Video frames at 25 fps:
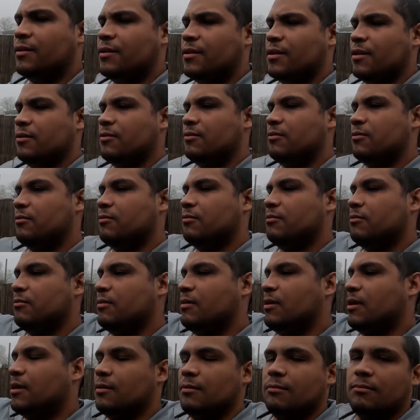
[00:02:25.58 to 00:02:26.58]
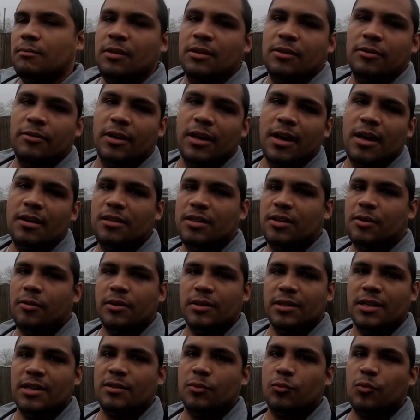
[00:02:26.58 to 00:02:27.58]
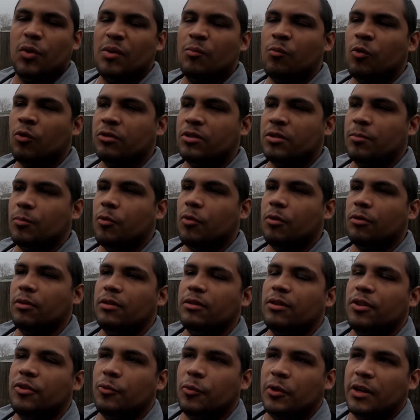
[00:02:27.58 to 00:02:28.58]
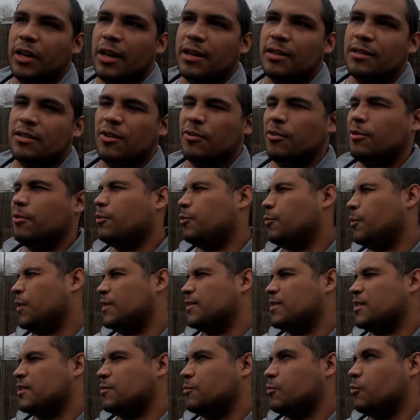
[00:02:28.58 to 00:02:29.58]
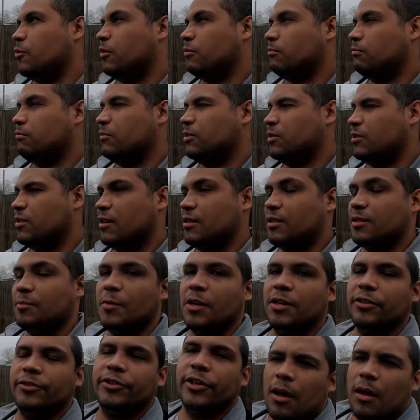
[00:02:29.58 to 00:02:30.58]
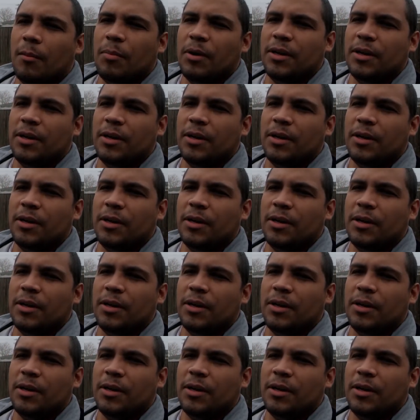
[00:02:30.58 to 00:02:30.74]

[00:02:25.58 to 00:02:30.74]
So, you know, the K series has way more support than the 3S, although the 3S has support, just not as much.